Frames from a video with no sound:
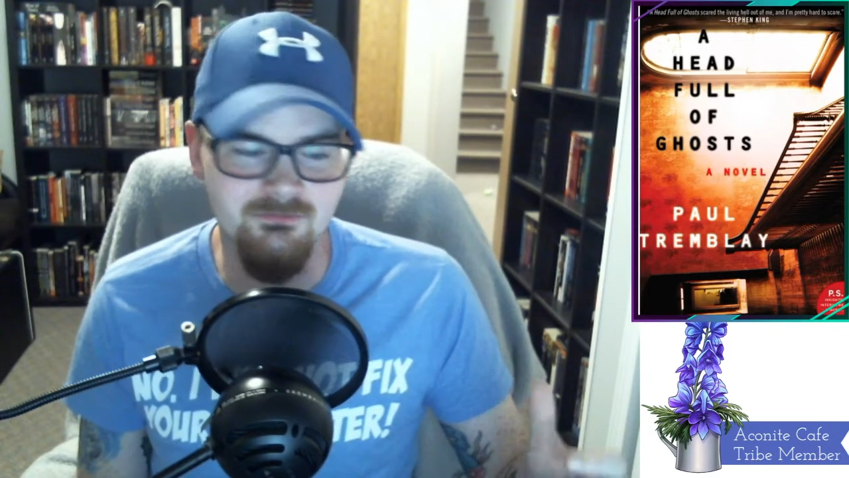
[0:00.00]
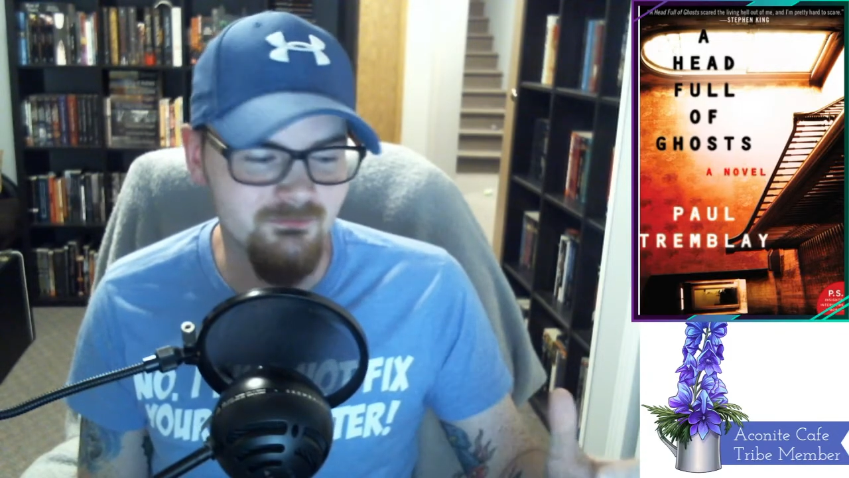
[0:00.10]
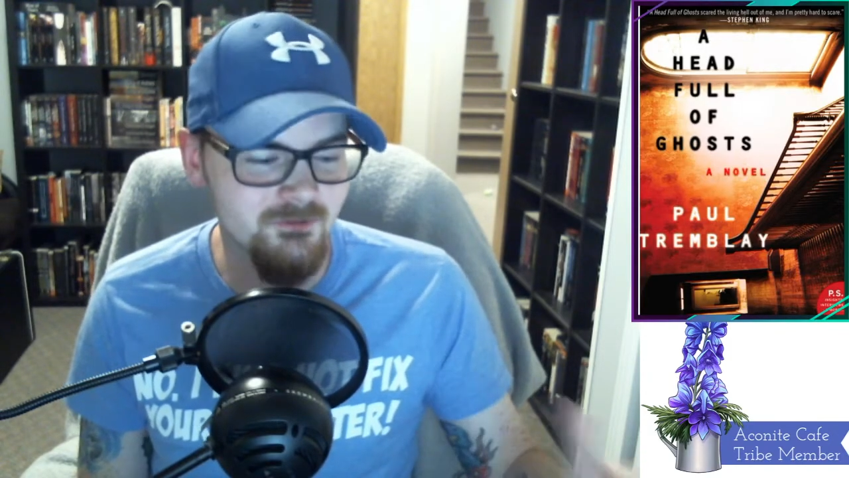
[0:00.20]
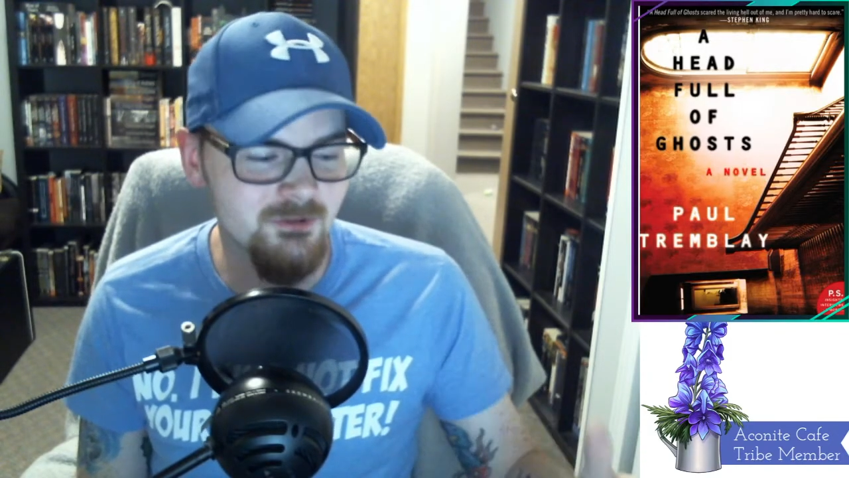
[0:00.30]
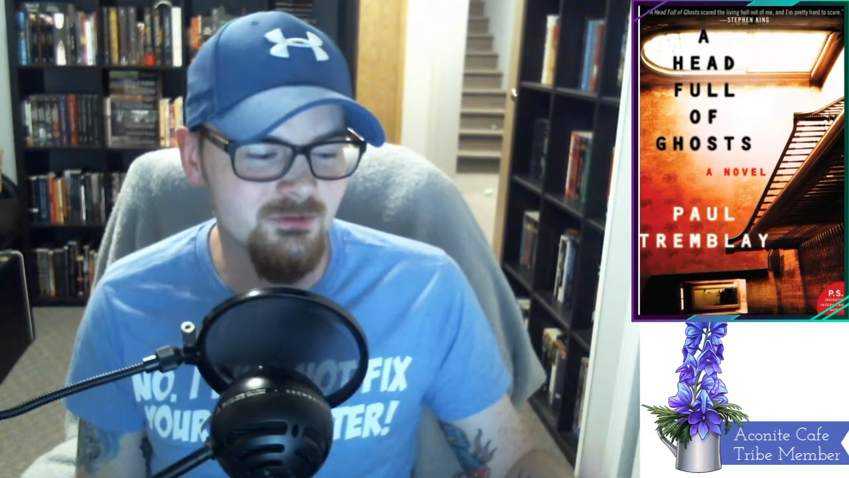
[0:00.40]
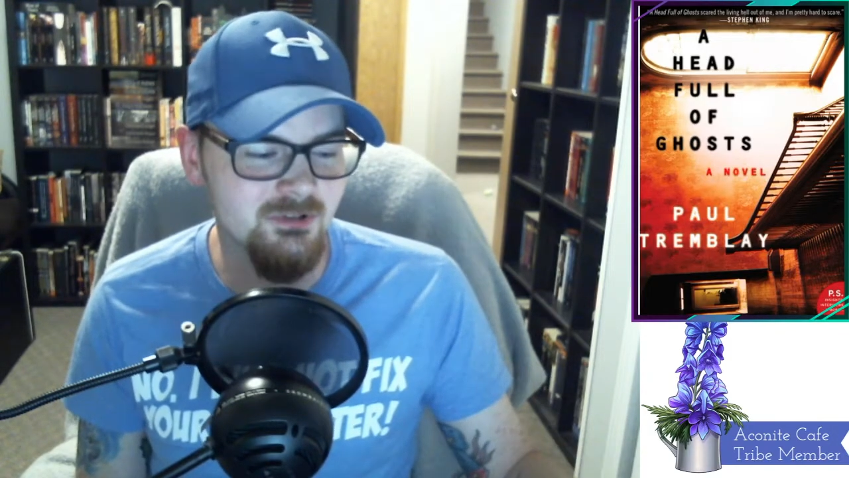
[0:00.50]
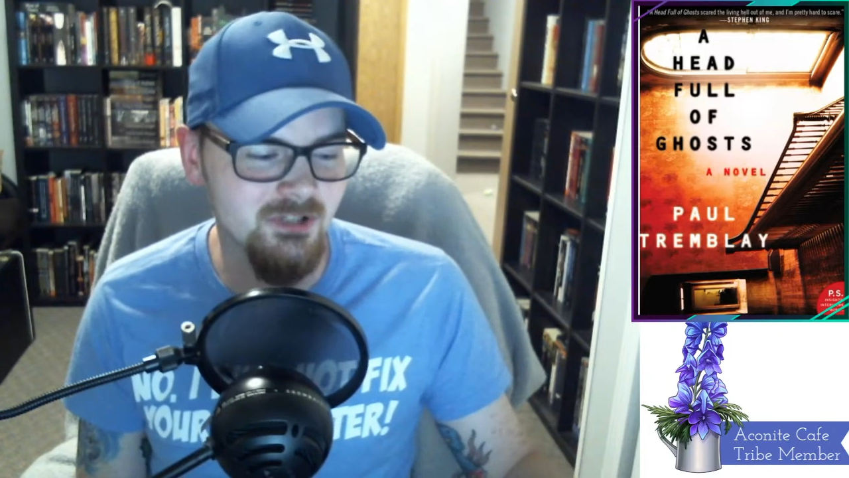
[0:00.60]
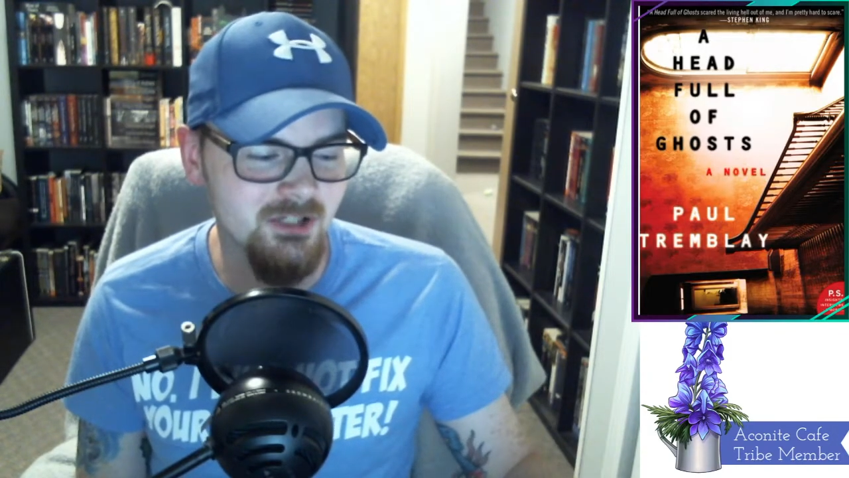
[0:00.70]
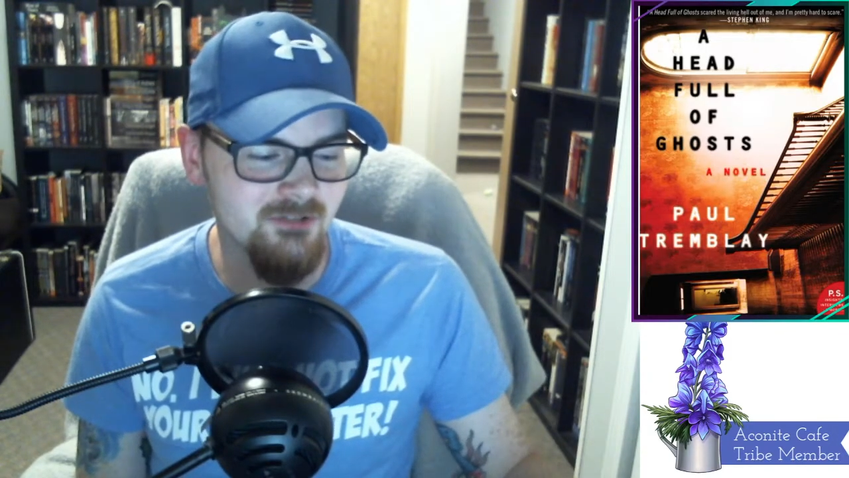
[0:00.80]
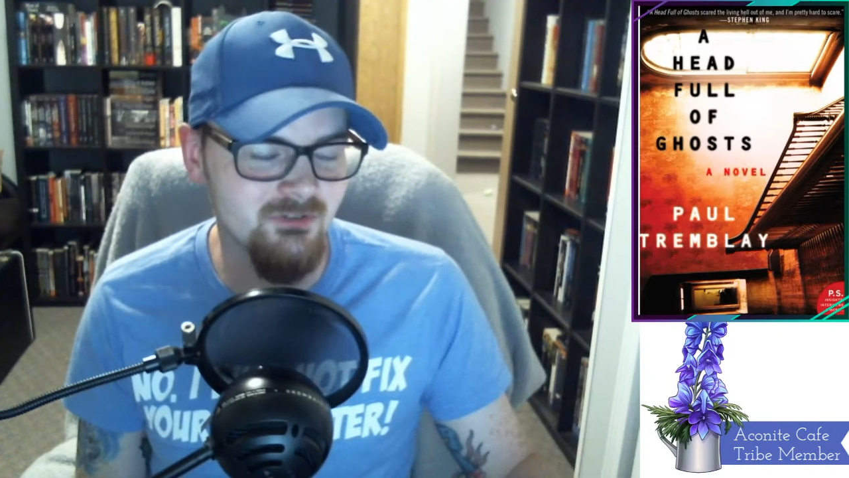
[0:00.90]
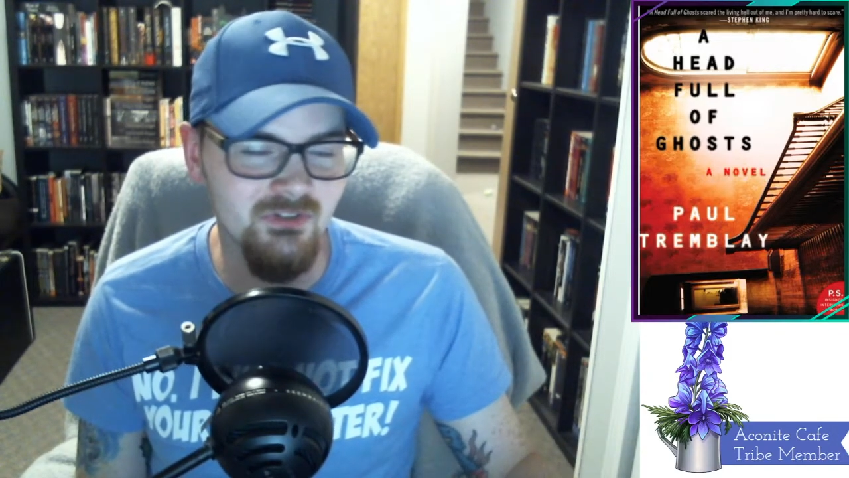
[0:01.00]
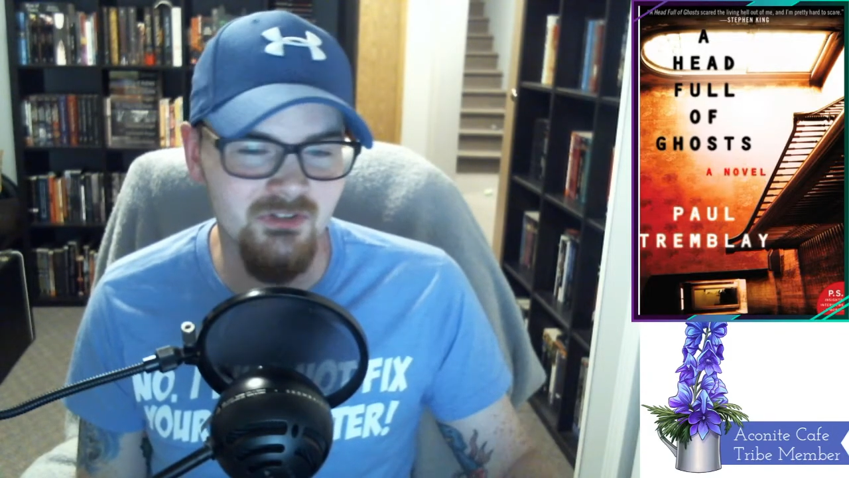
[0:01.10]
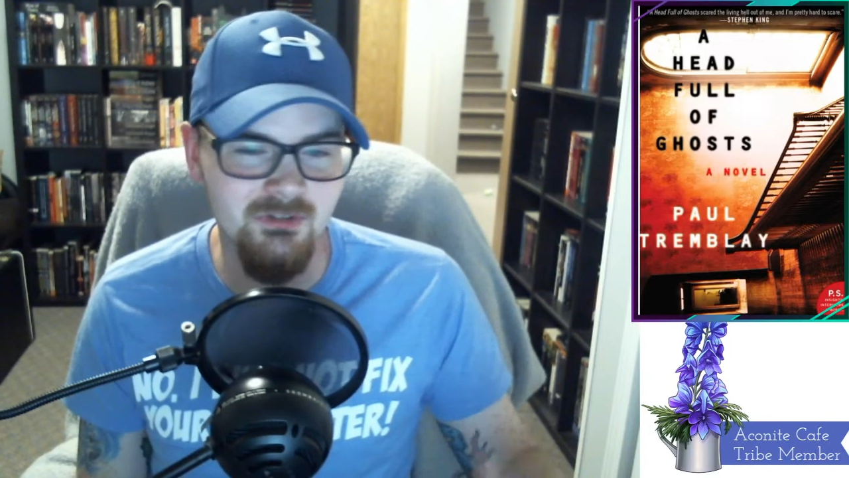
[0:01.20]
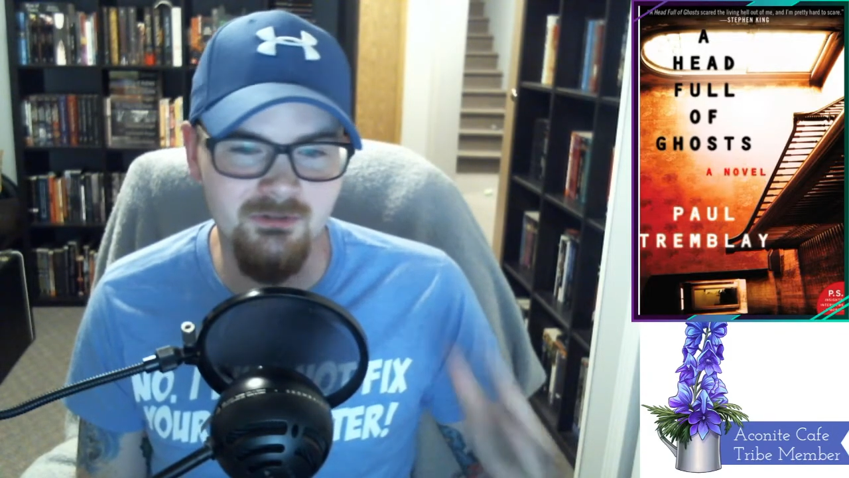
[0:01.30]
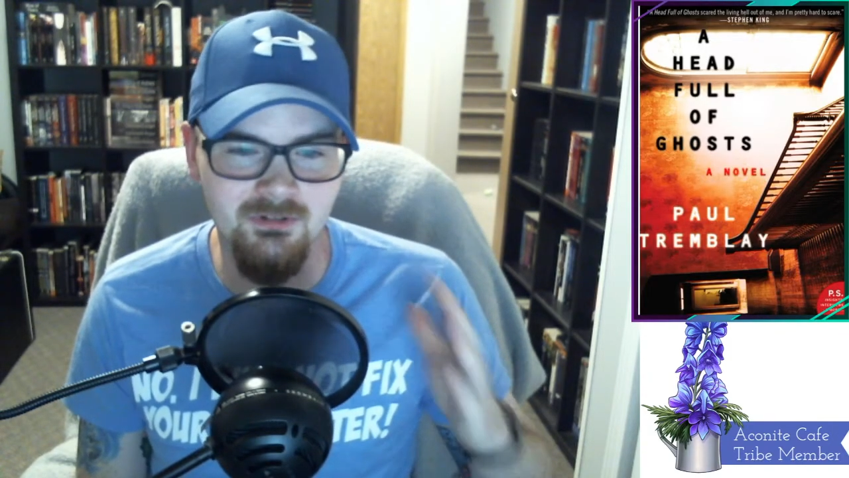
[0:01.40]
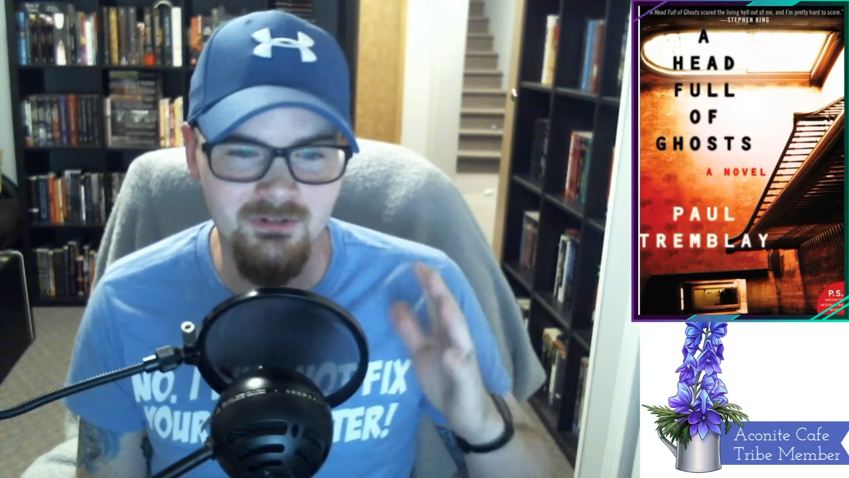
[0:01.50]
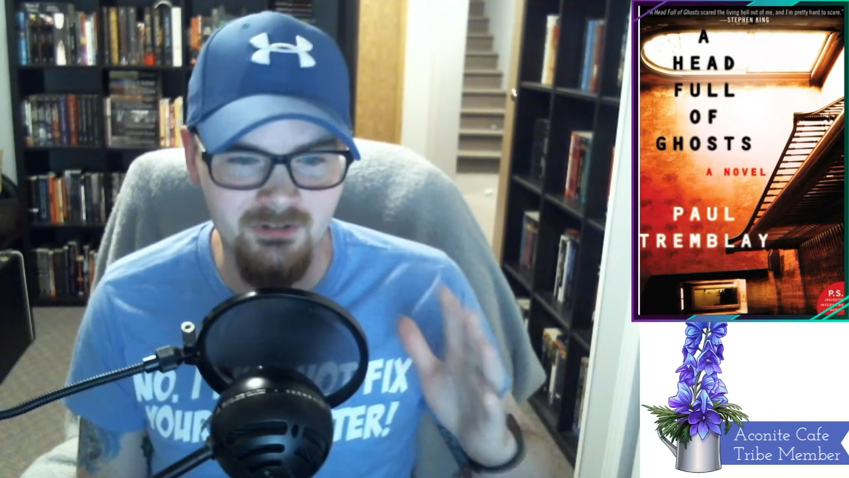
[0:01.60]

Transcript: view on life and still